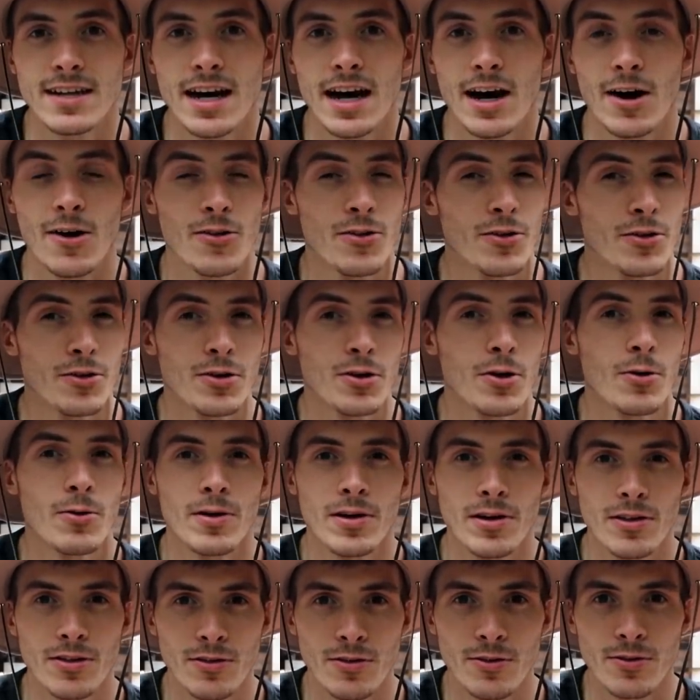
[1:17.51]
how they're
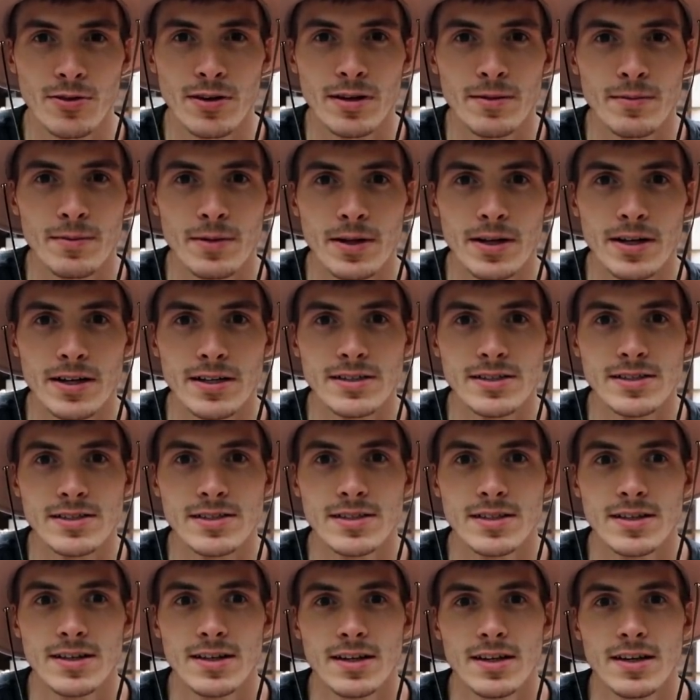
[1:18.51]
going through it because